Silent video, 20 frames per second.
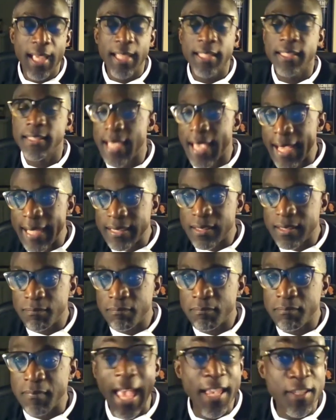Yet,
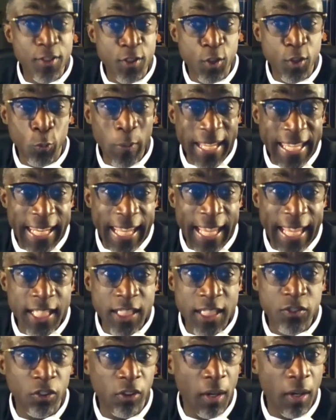as the
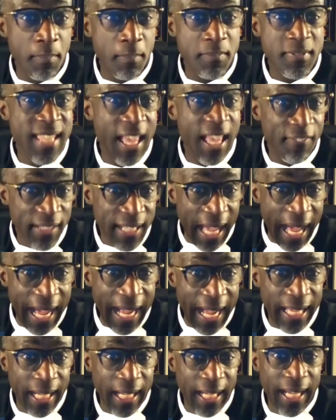readings from
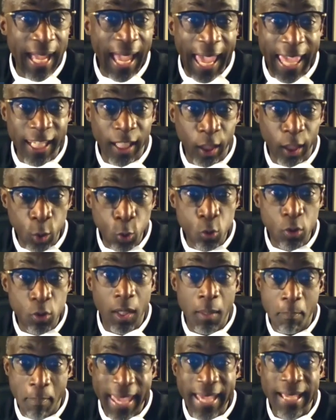Zephaniah and Luke
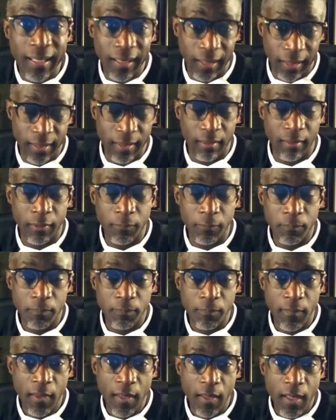make clear,
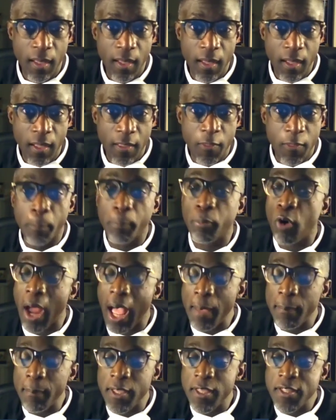the
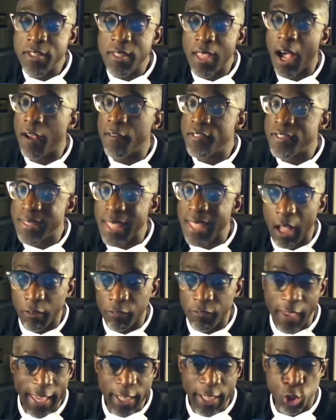promise of
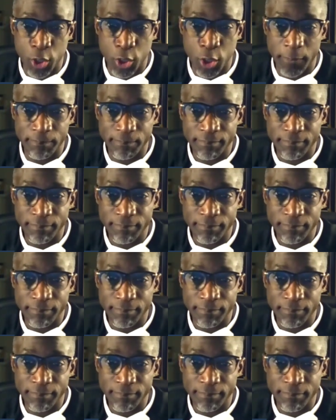salvation,